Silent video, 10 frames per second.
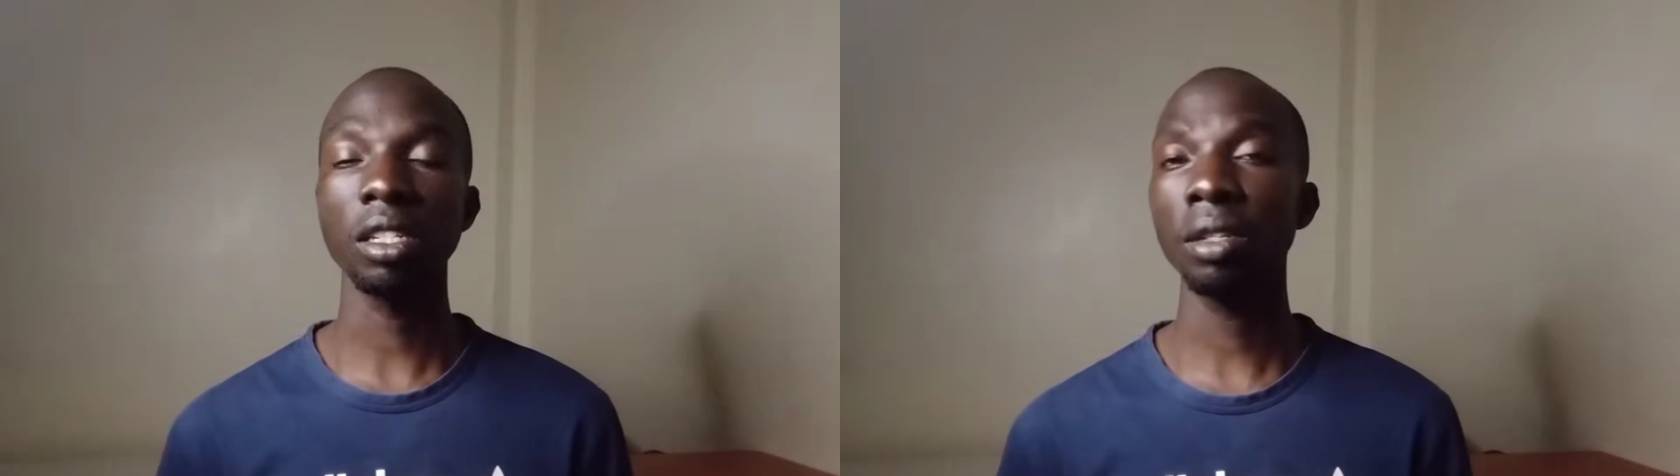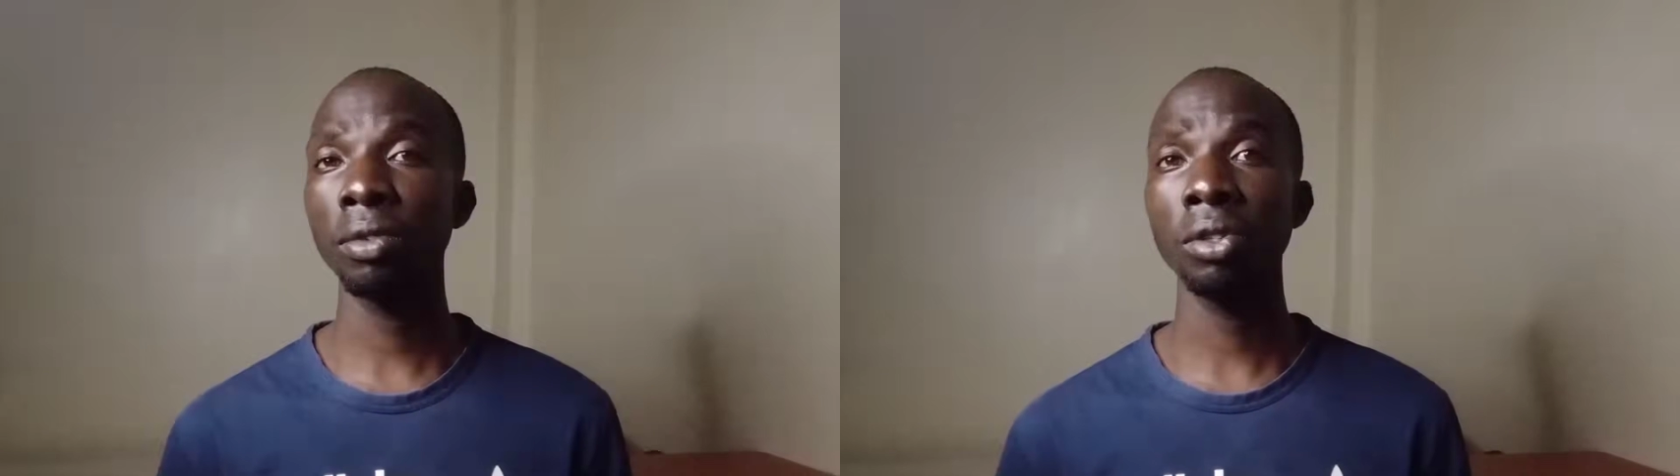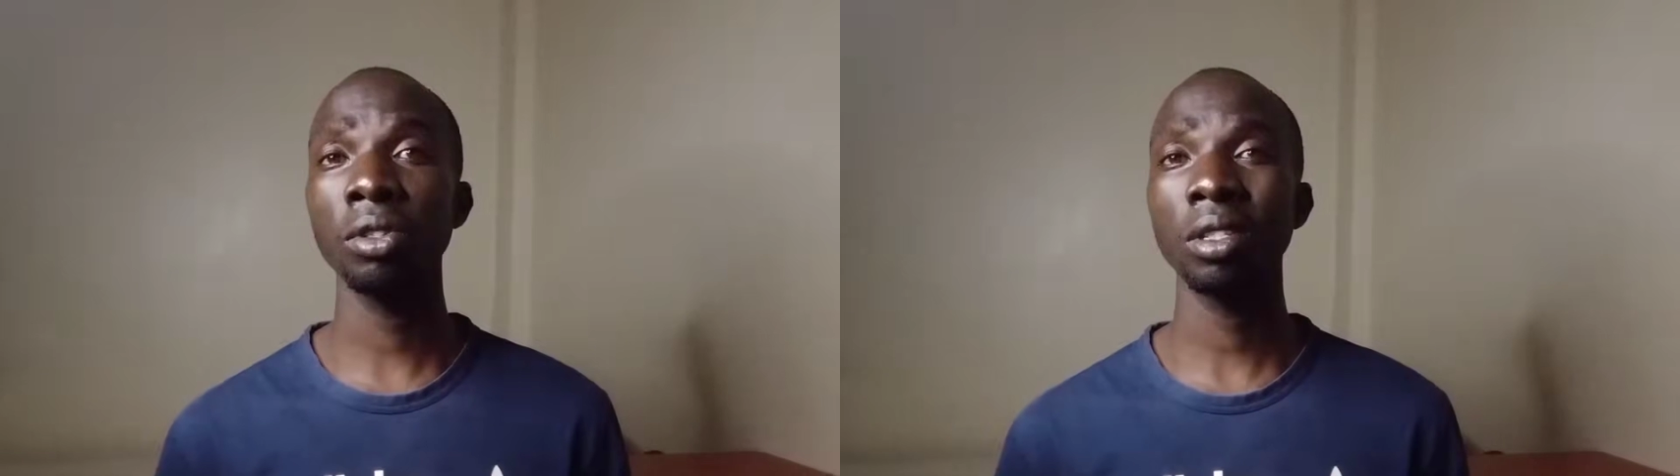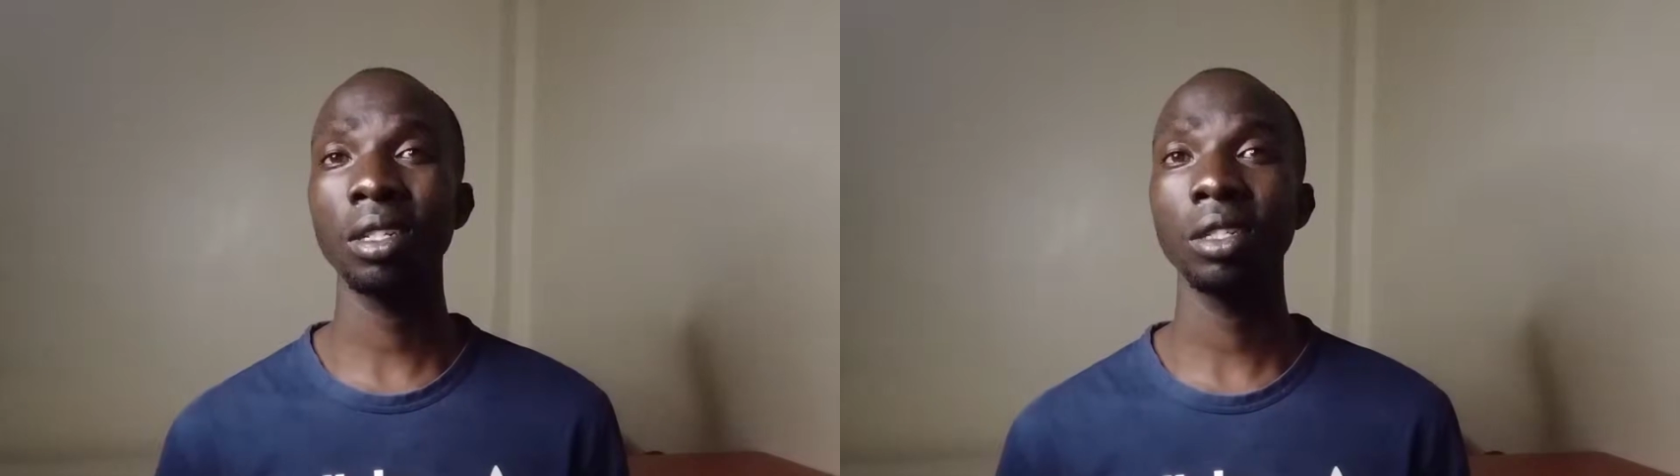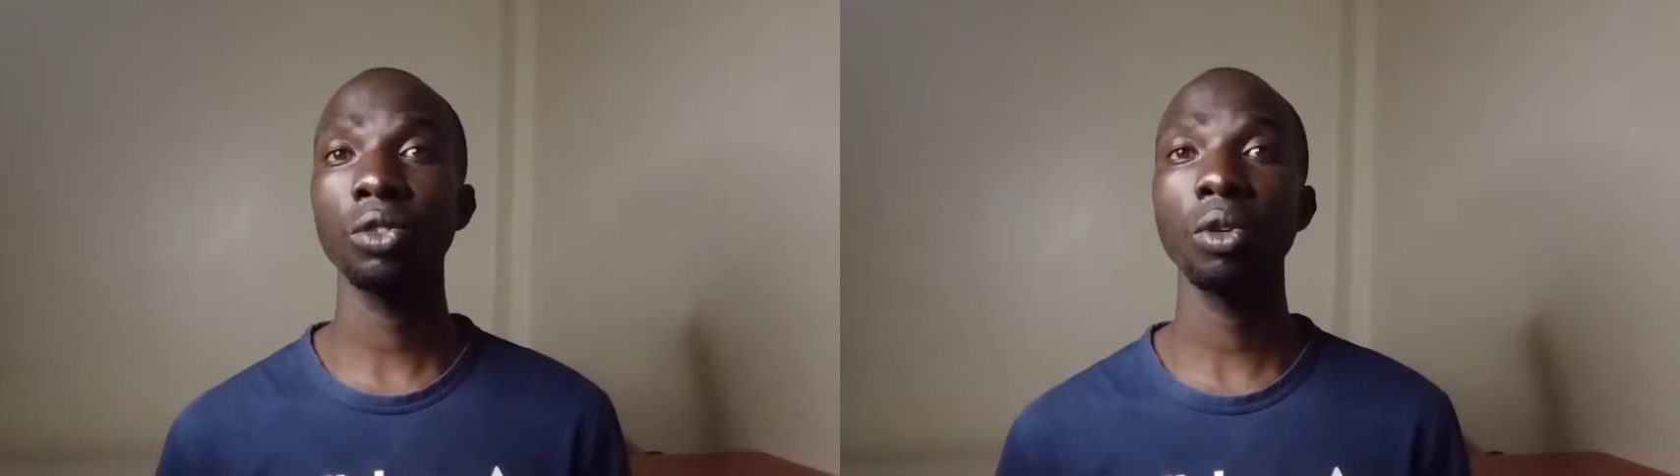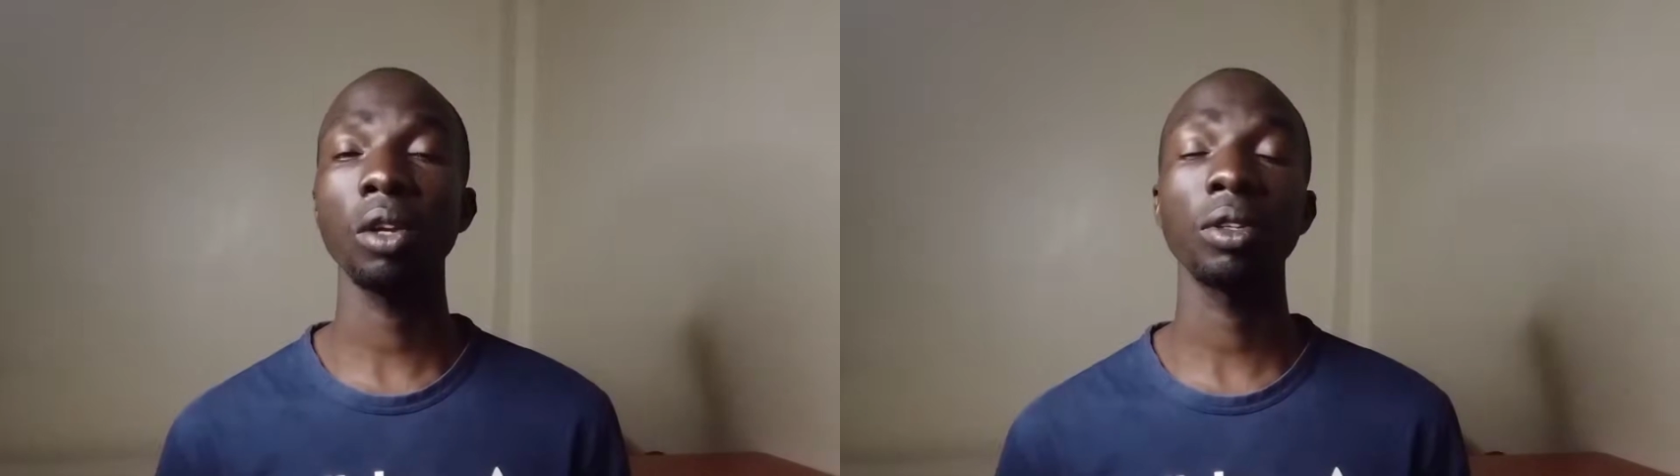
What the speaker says: individuals tend to